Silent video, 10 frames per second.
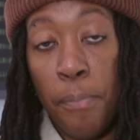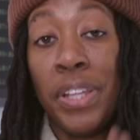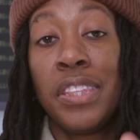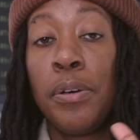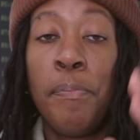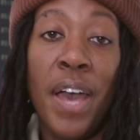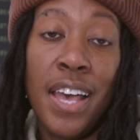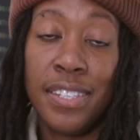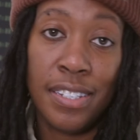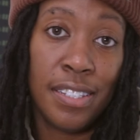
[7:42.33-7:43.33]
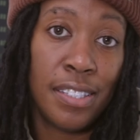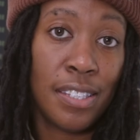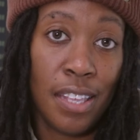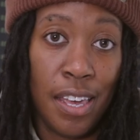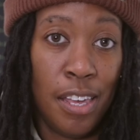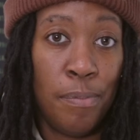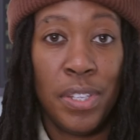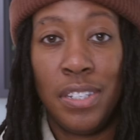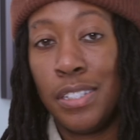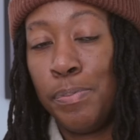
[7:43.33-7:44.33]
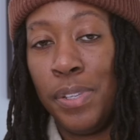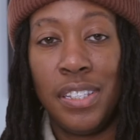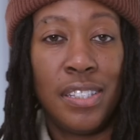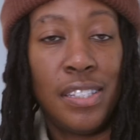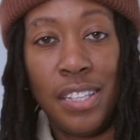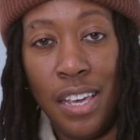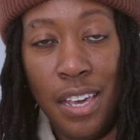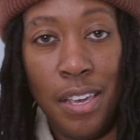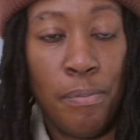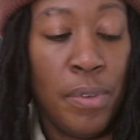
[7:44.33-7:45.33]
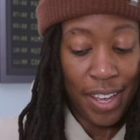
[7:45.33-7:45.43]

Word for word: but the capacity is the same, the display is the same,